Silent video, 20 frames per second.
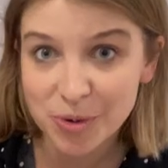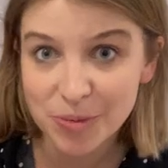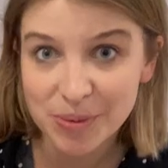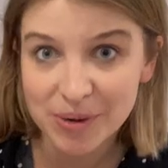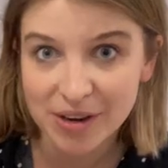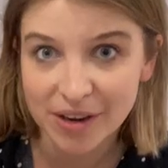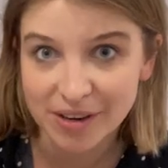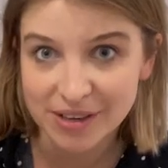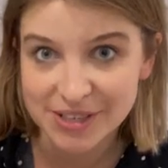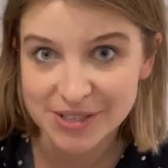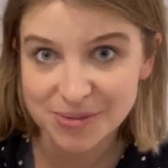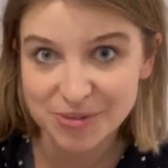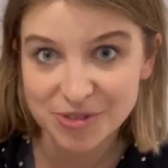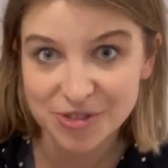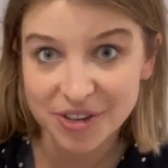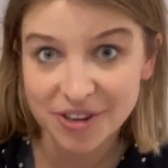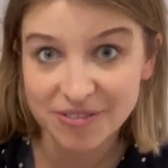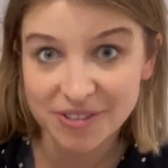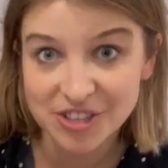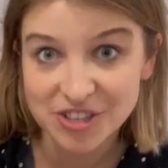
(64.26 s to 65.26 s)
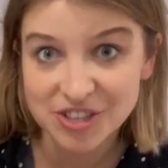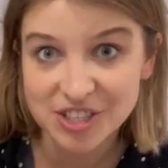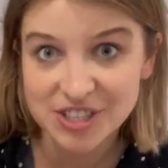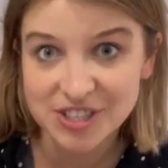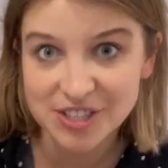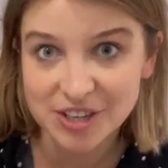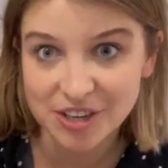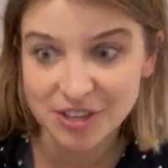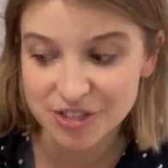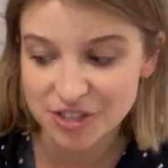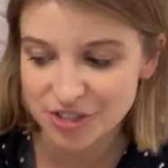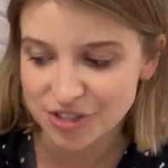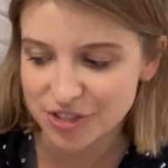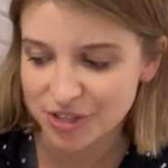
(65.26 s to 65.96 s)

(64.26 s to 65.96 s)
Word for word: your bananas, which I've actually started